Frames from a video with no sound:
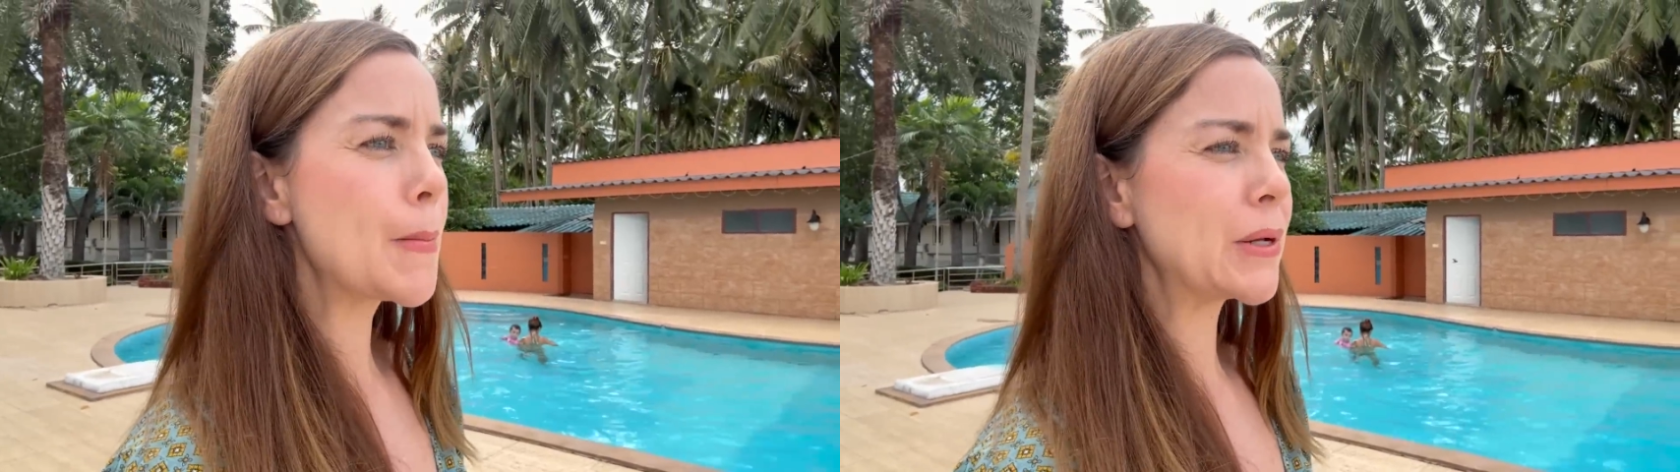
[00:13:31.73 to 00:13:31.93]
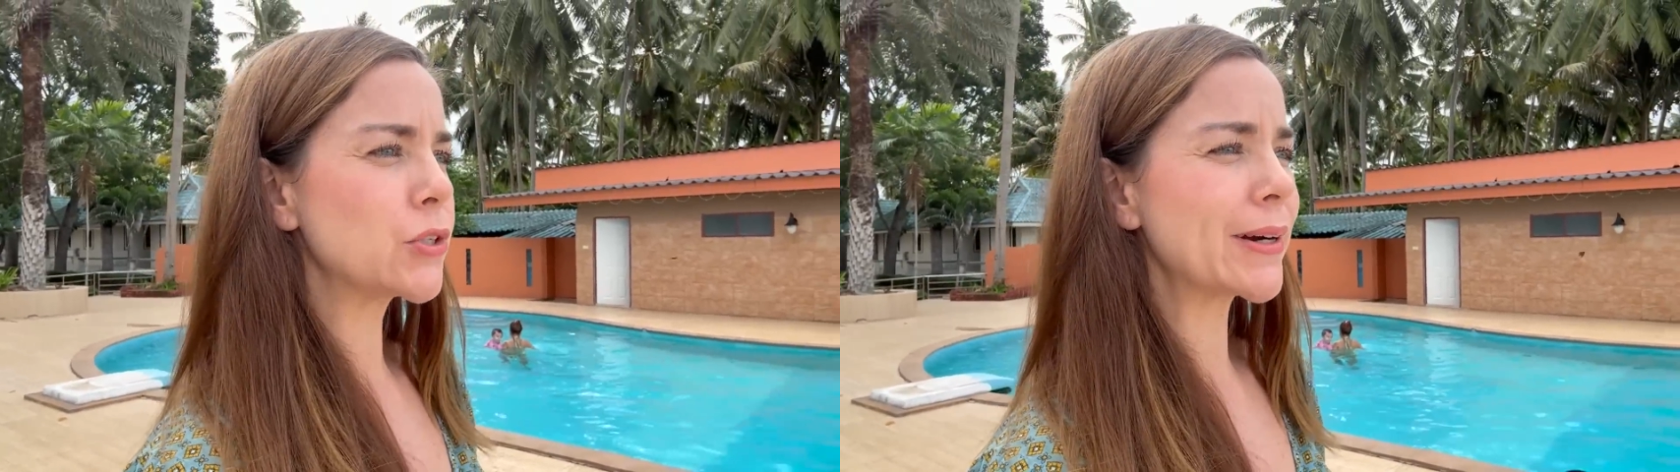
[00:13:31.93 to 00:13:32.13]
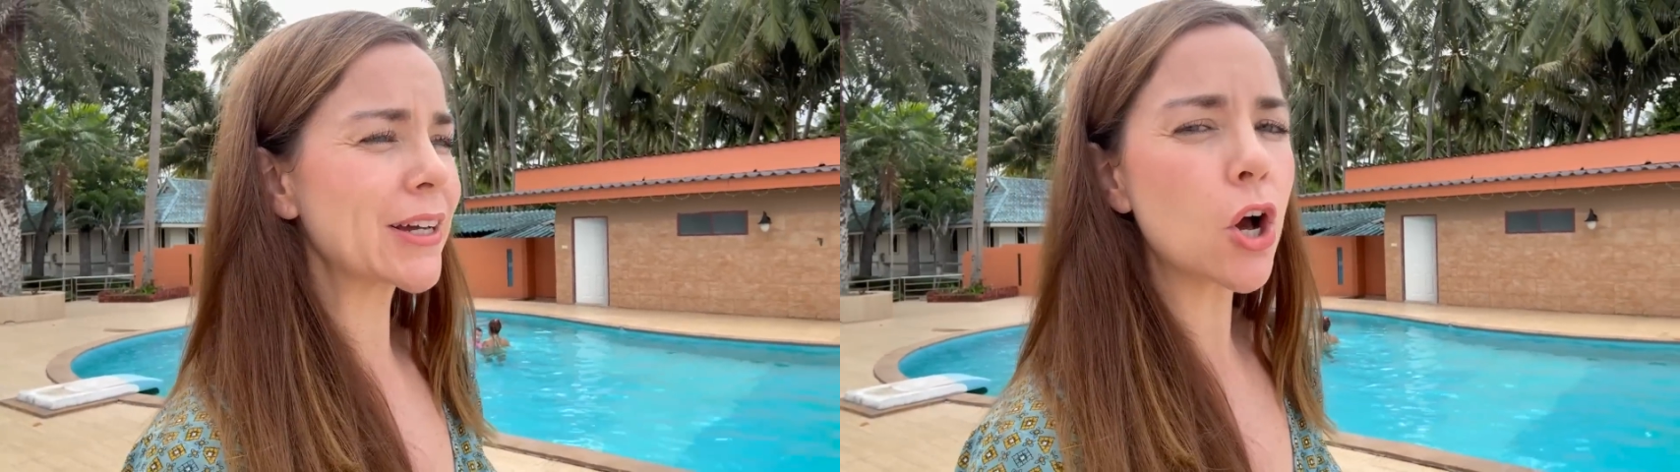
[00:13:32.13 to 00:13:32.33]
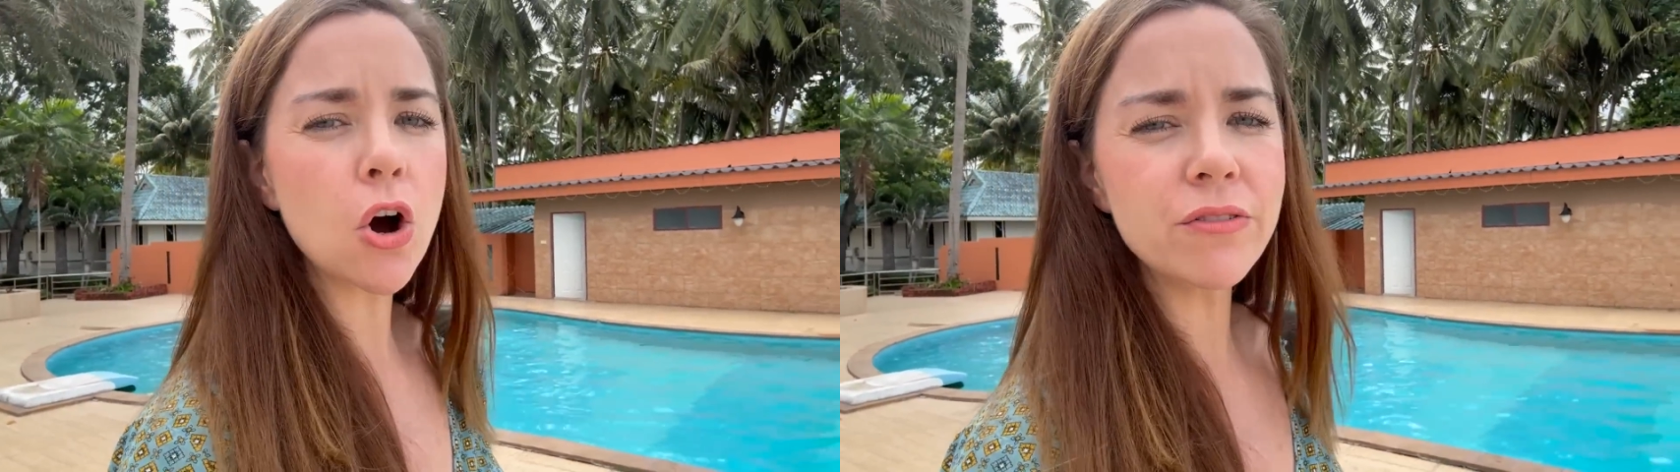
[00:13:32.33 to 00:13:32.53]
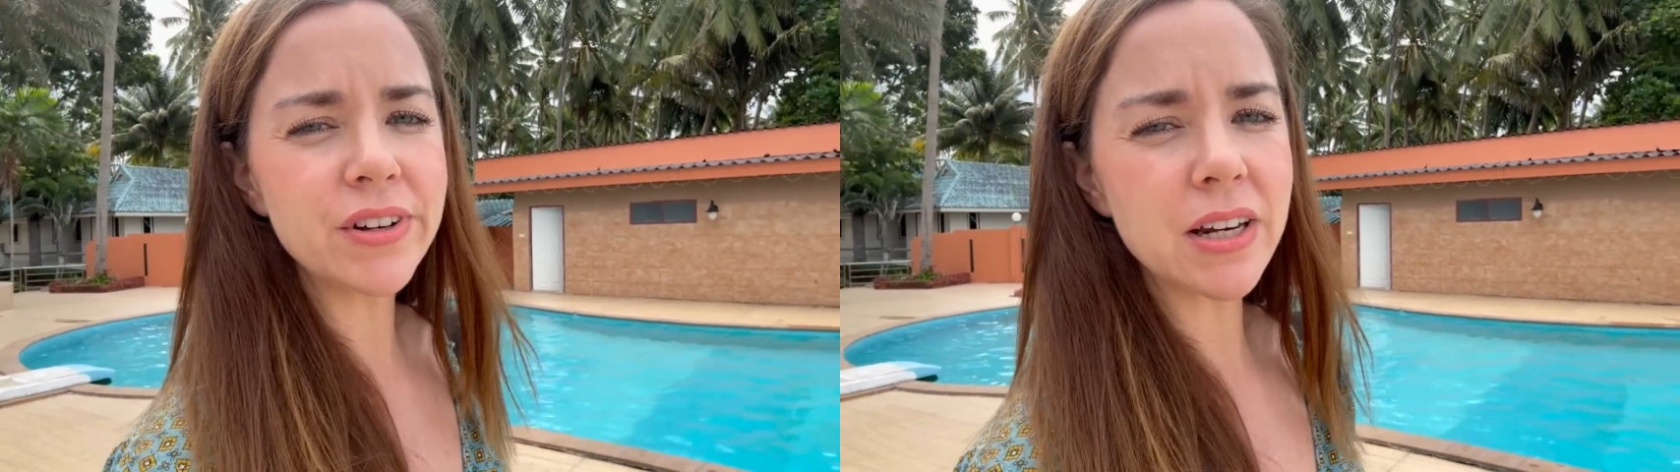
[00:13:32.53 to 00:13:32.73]
But during
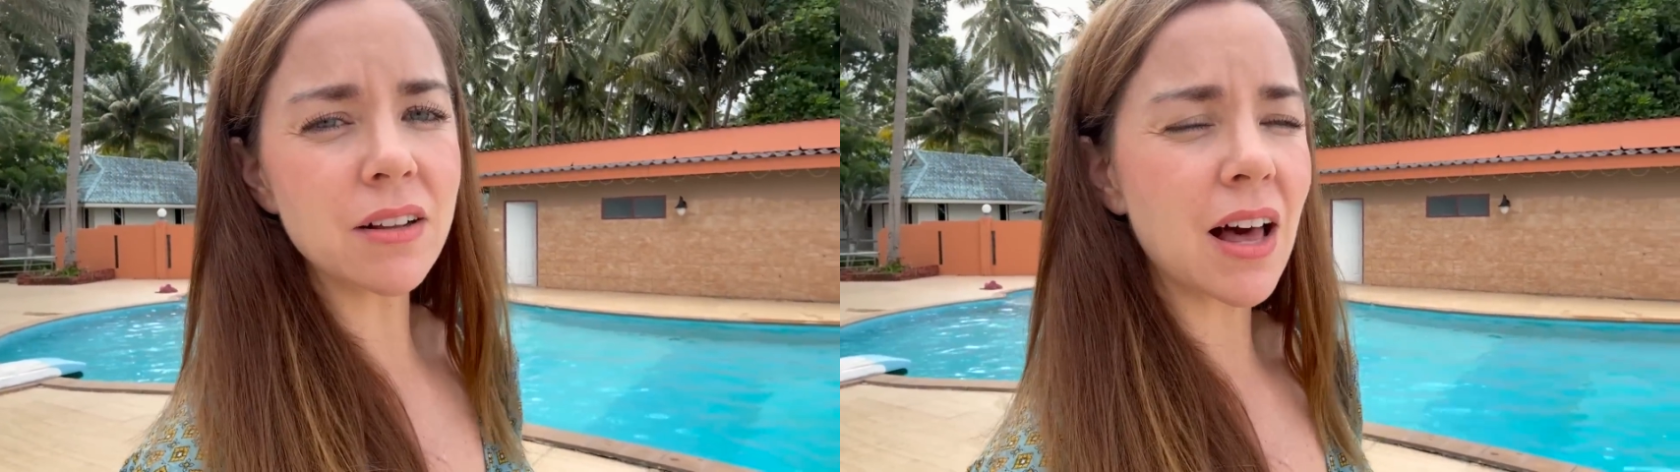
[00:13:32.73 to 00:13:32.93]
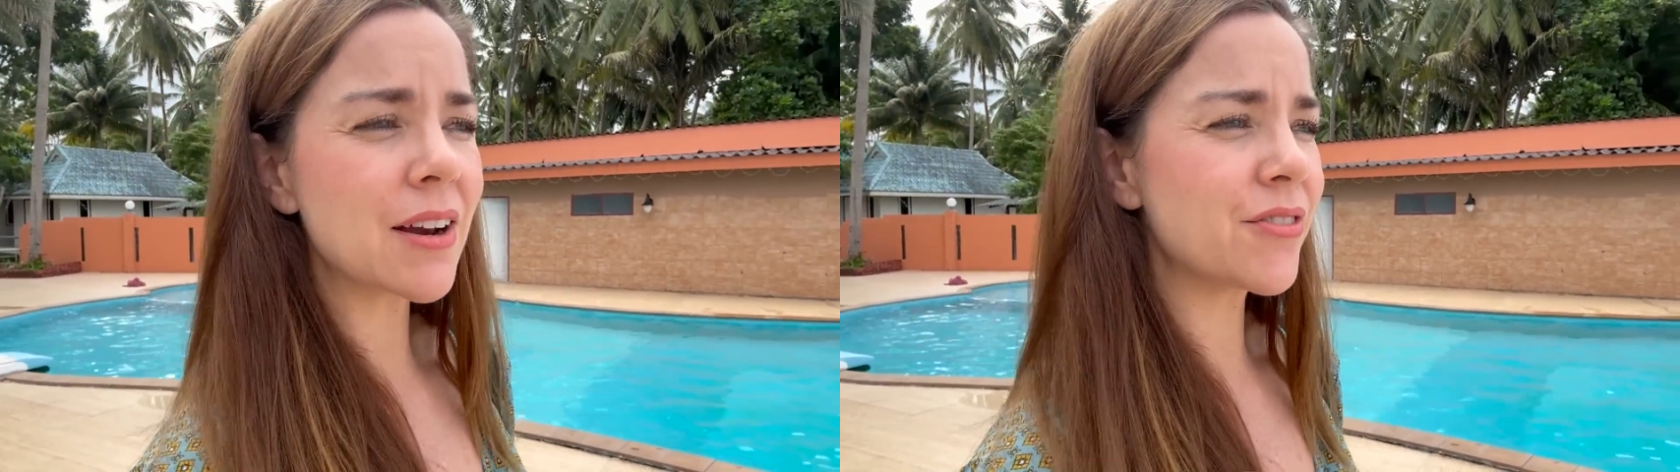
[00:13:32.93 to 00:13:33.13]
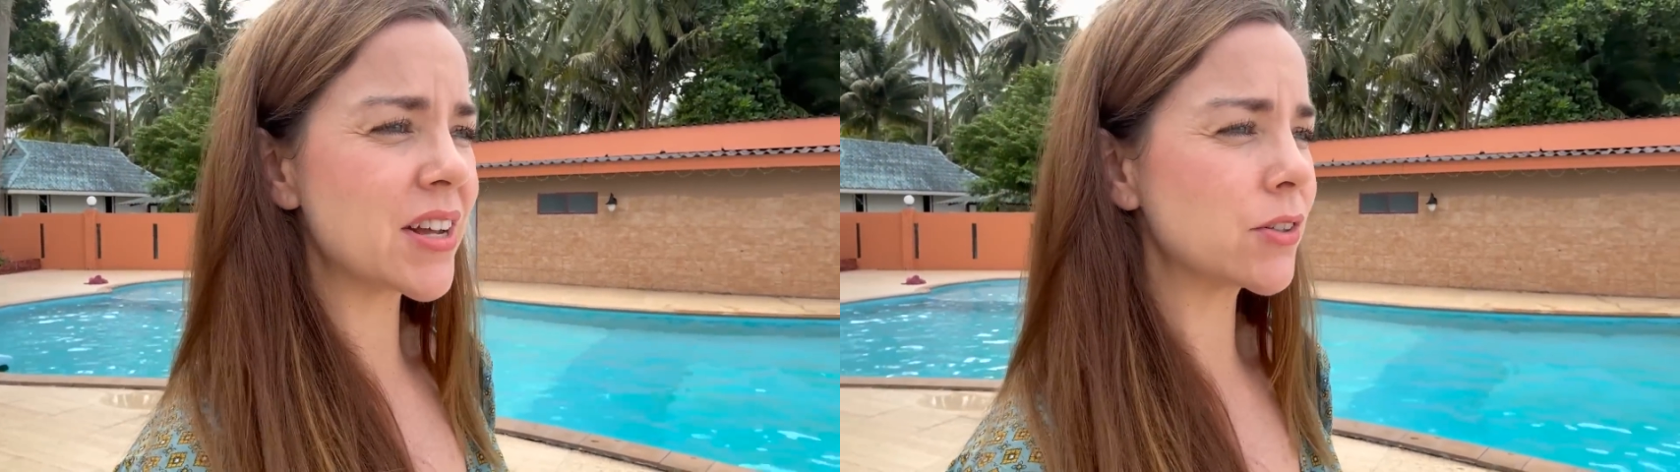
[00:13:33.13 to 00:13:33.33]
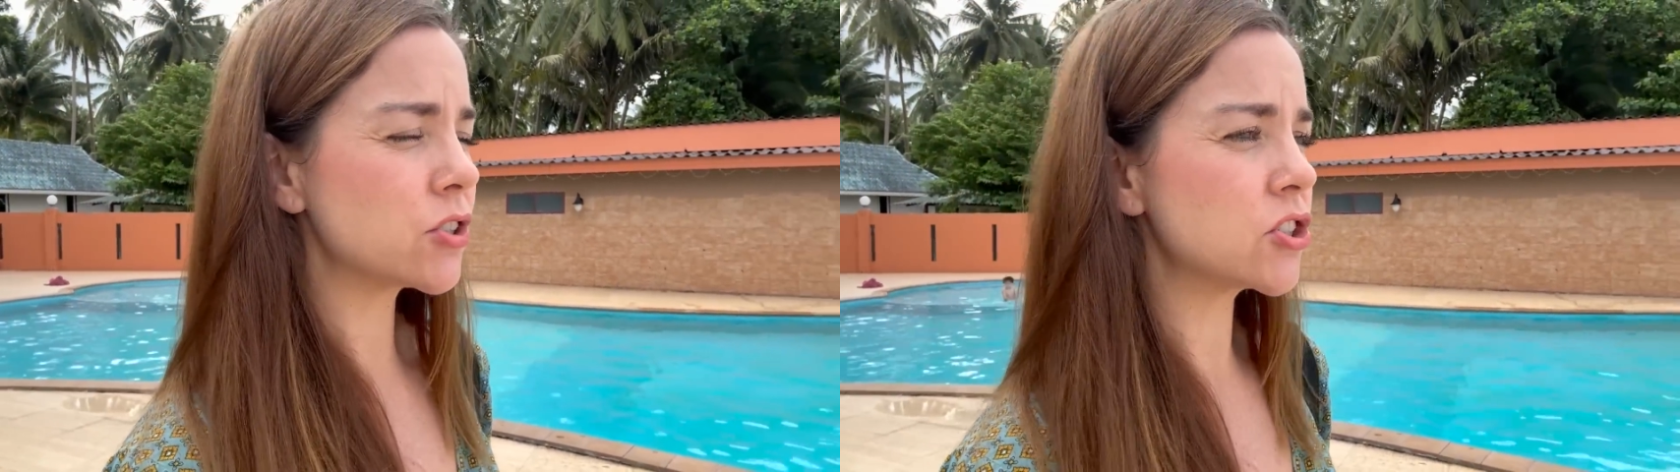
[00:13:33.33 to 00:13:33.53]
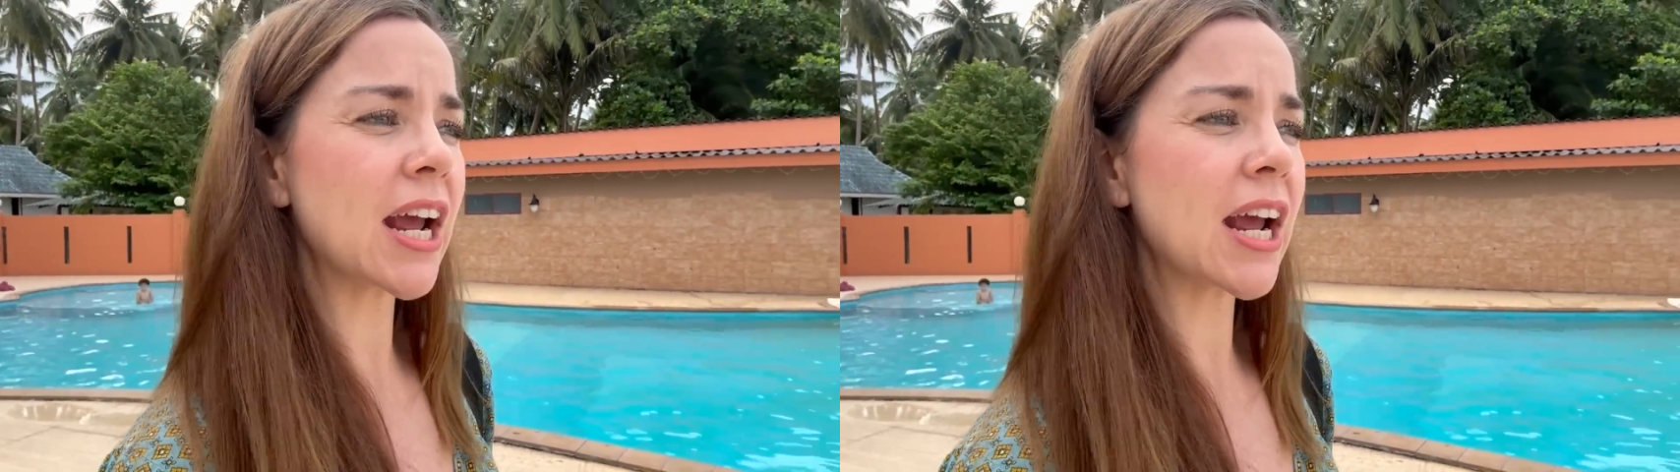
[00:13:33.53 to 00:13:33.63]
COVID, a lot of things